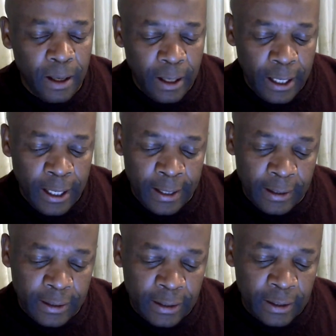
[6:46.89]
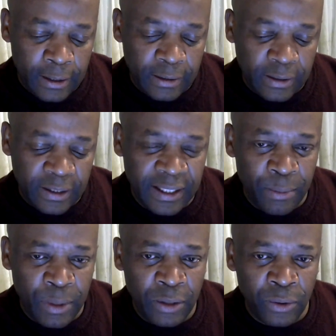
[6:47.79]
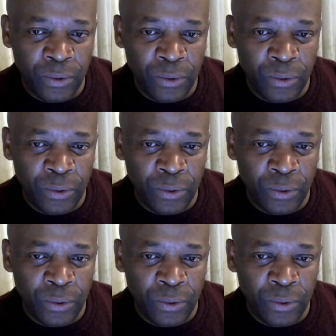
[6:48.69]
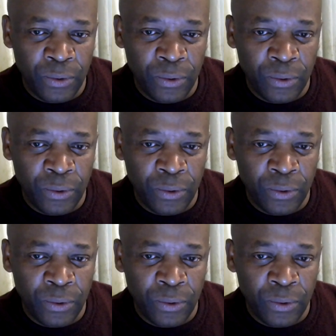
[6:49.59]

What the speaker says: and someone who is just